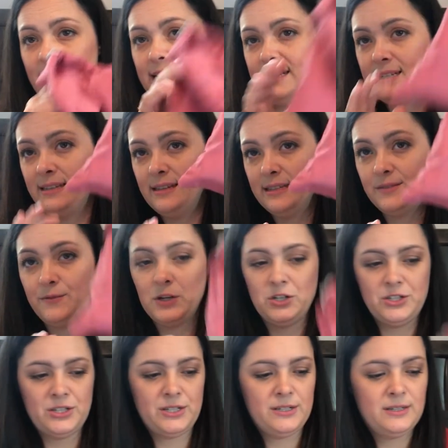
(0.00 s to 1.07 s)
get into this
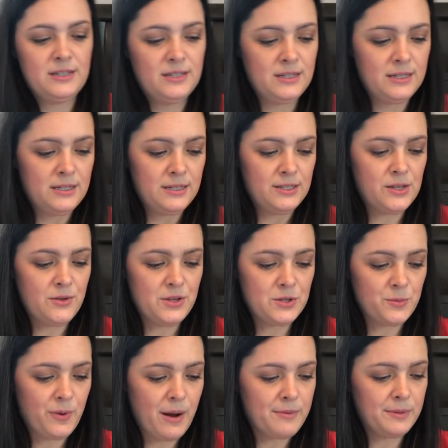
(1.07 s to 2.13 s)
first. So this
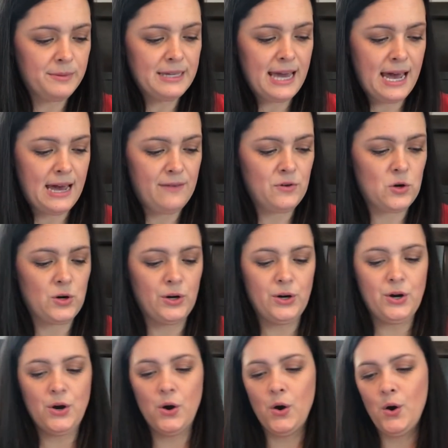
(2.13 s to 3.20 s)
will probably have our
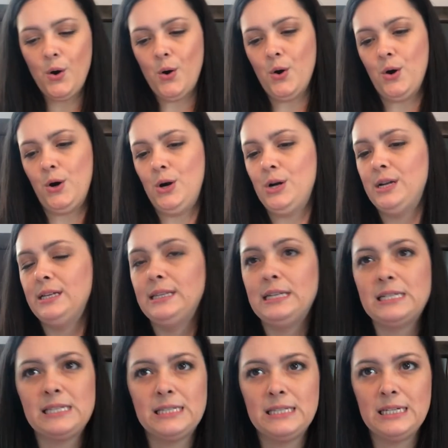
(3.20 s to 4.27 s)
card.
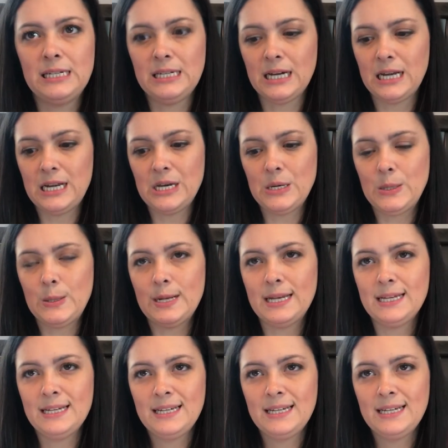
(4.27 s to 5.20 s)
Let's see. I know